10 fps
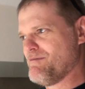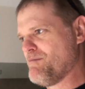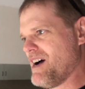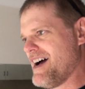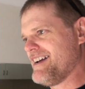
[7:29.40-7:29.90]

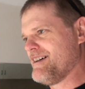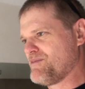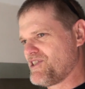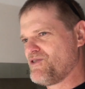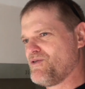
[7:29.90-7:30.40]
But I'm
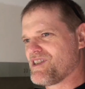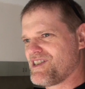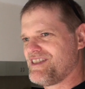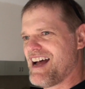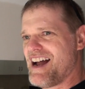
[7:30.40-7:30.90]
sort of
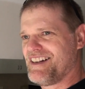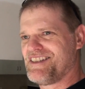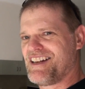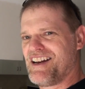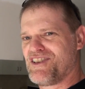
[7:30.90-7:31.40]
starting to get